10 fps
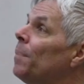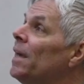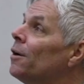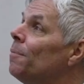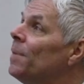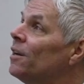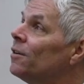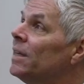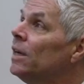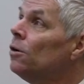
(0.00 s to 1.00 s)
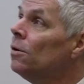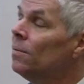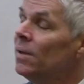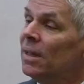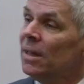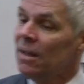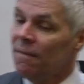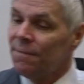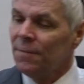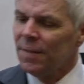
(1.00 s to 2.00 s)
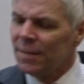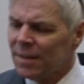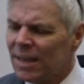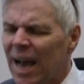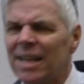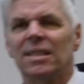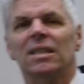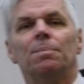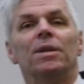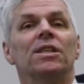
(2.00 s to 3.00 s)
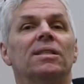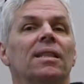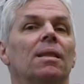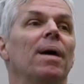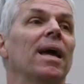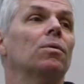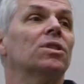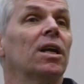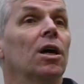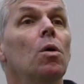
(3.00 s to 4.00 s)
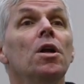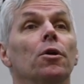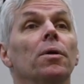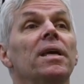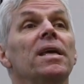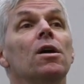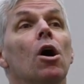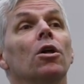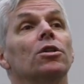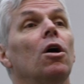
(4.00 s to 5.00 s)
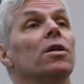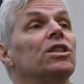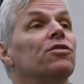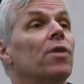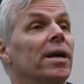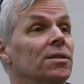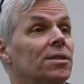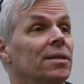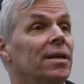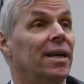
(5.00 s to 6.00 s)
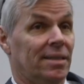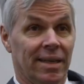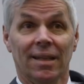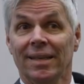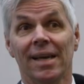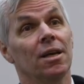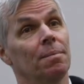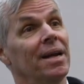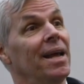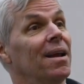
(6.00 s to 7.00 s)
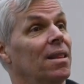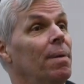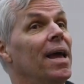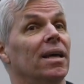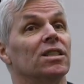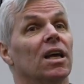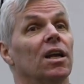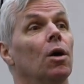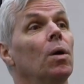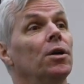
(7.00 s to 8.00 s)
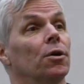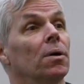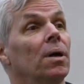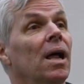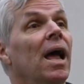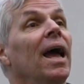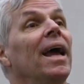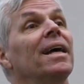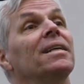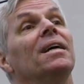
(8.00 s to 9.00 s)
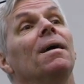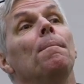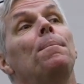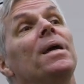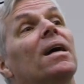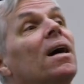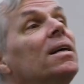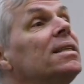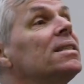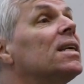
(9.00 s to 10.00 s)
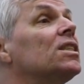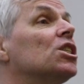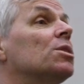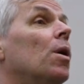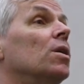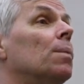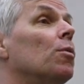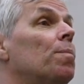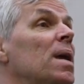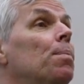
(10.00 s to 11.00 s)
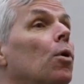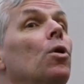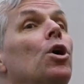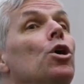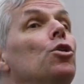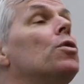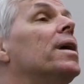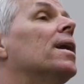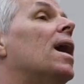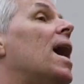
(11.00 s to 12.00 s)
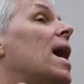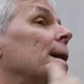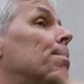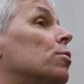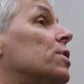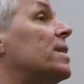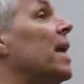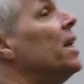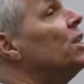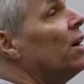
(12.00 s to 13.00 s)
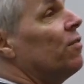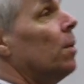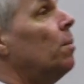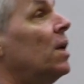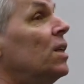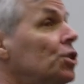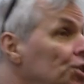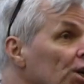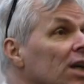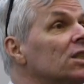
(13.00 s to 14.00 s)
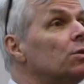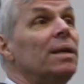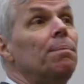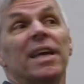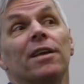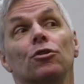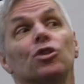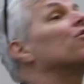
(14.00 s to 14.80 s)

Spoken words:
Peter Thiel, got suspicious that the bank was going to go under, he called all his friends and said, like, get your money out of the bank, it's going to go under. And because it's such a small number of people, you could get a high percentage of them just in Peter's